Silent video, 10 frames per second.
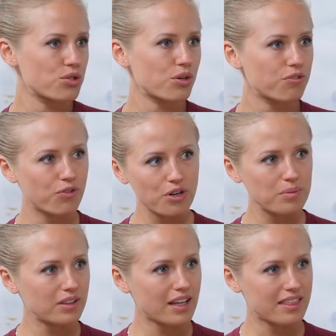to
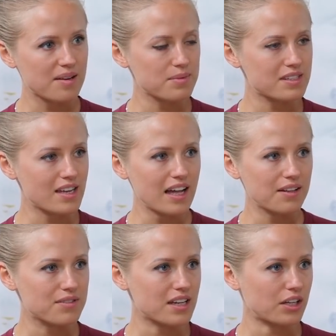reformulate
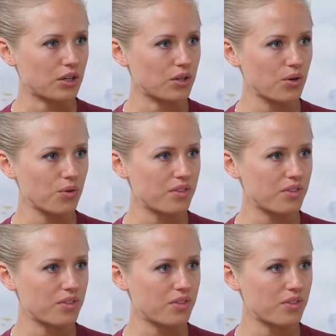themselves and, you know,